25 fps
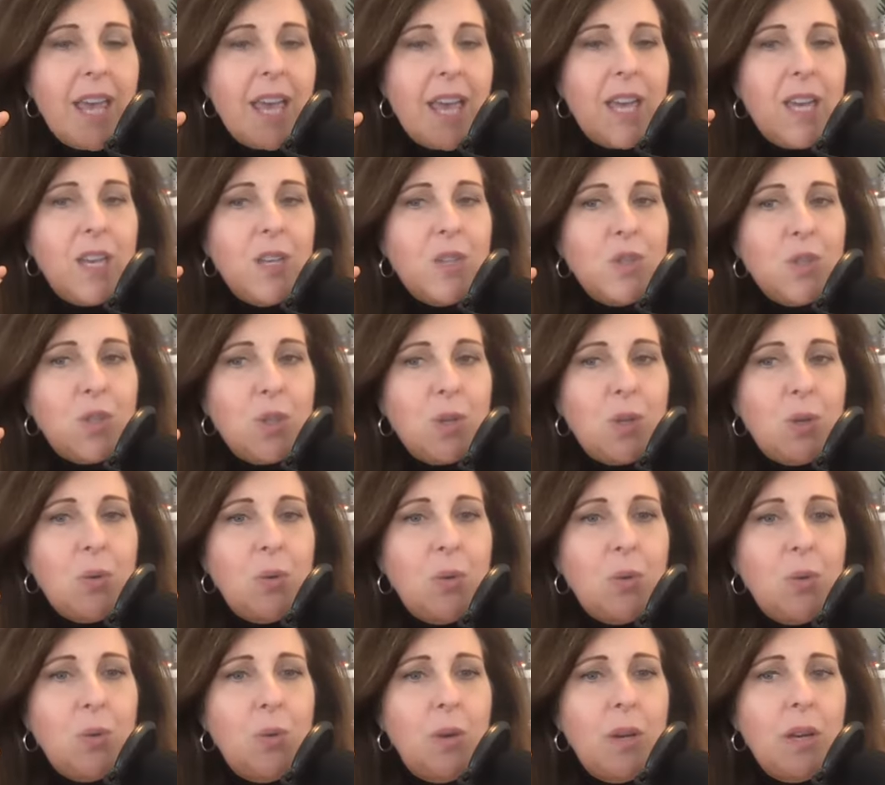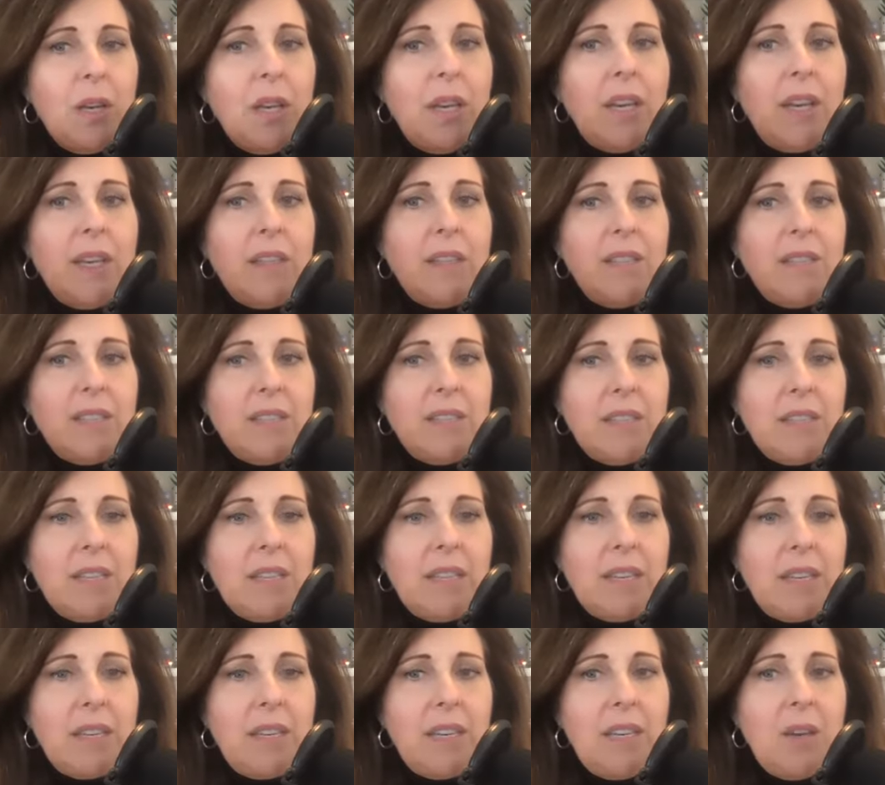is you can
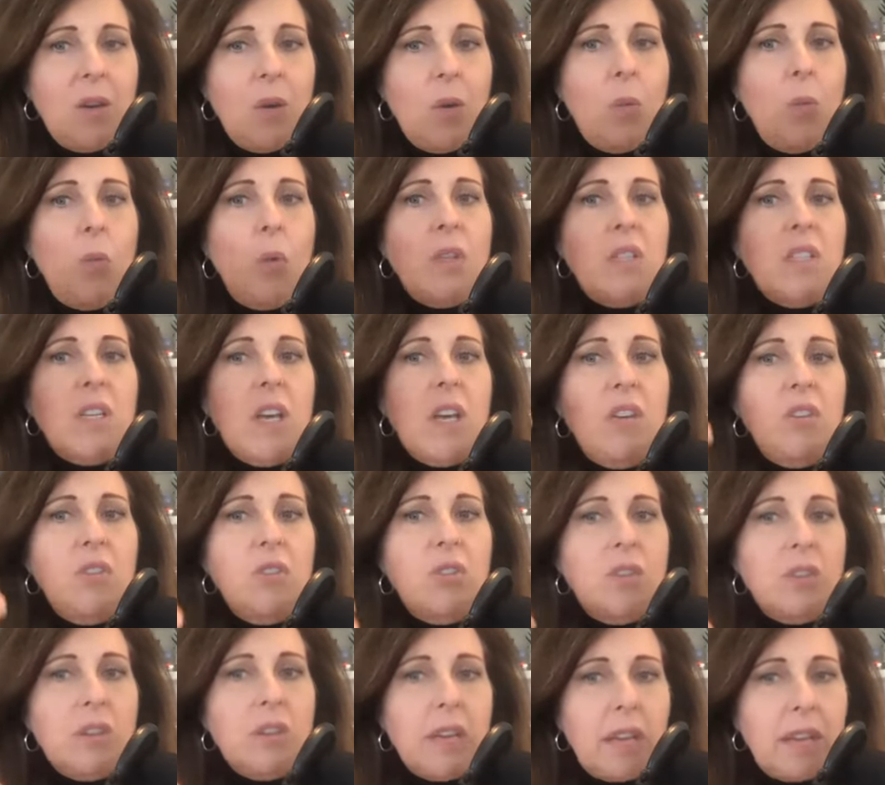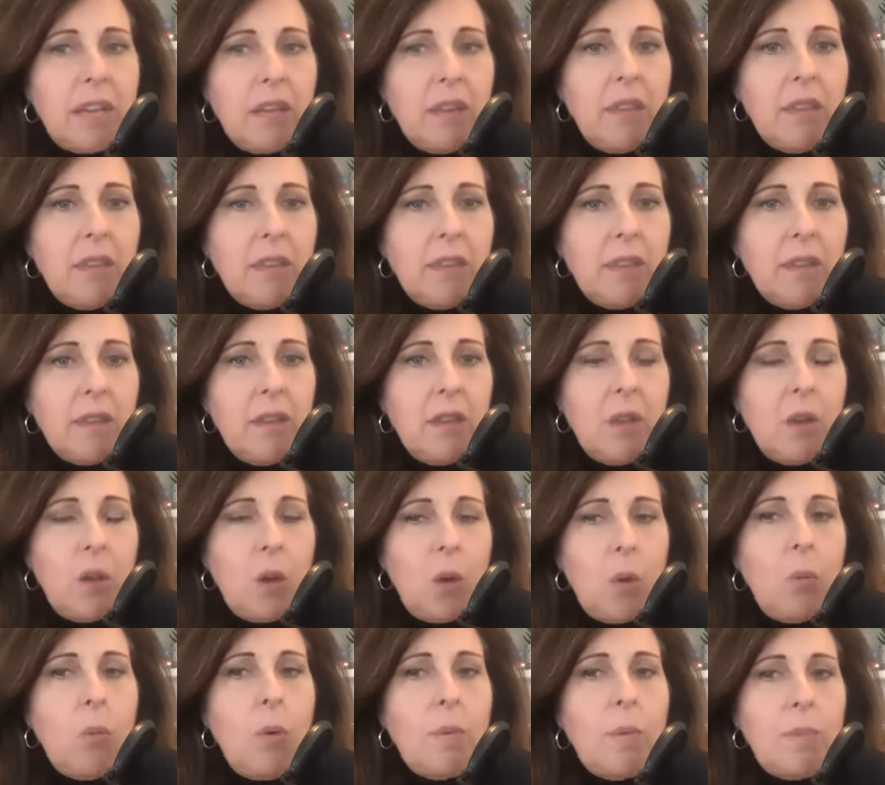see what's underneath
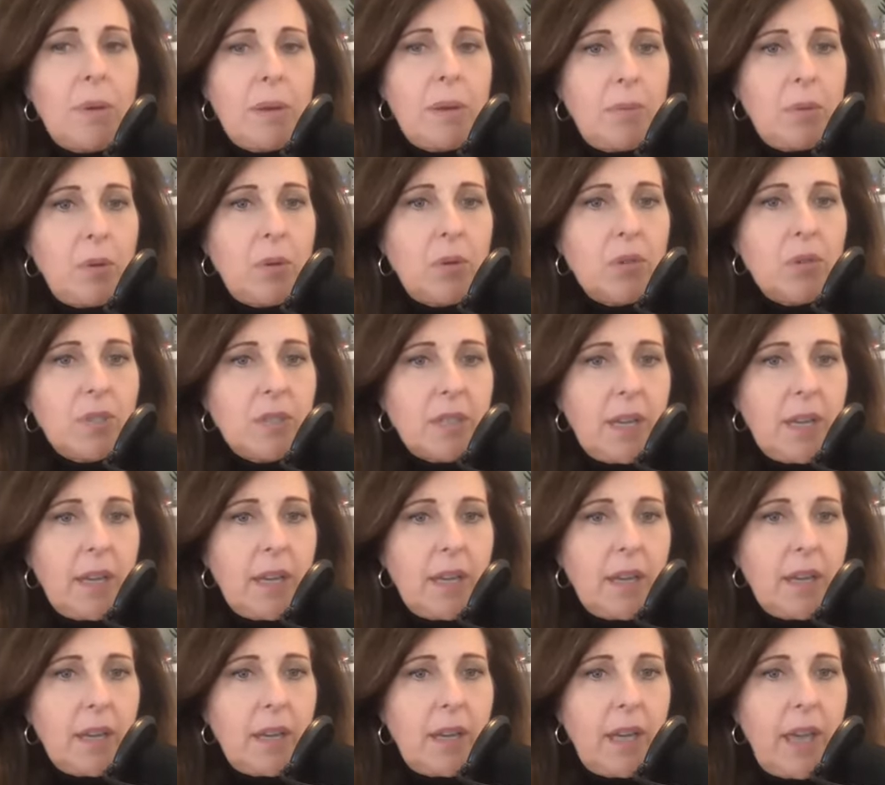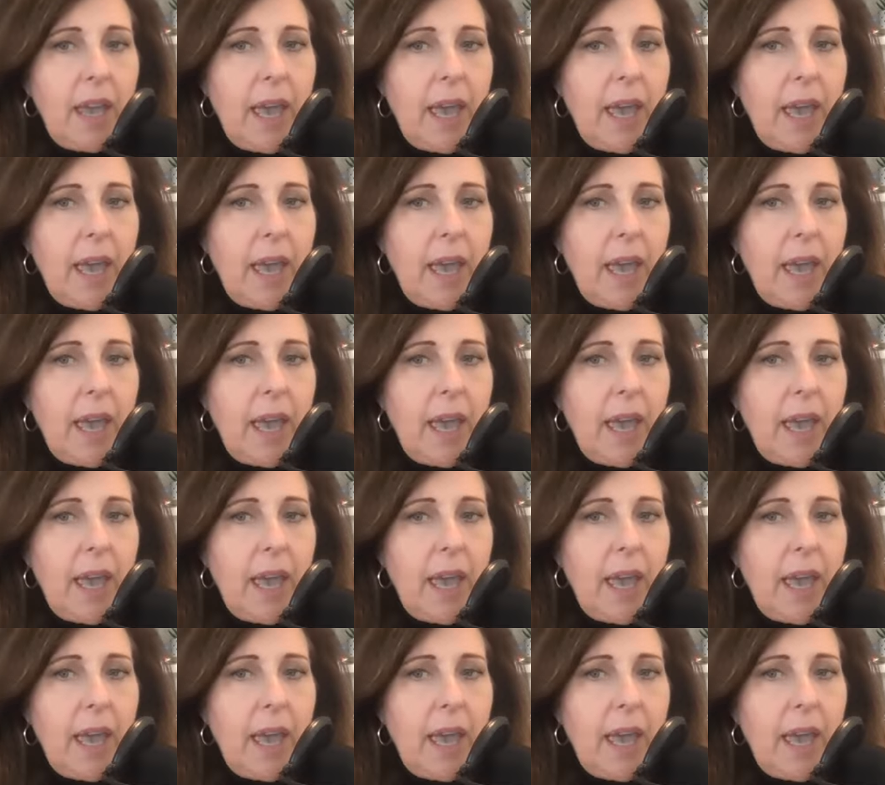what people are saying.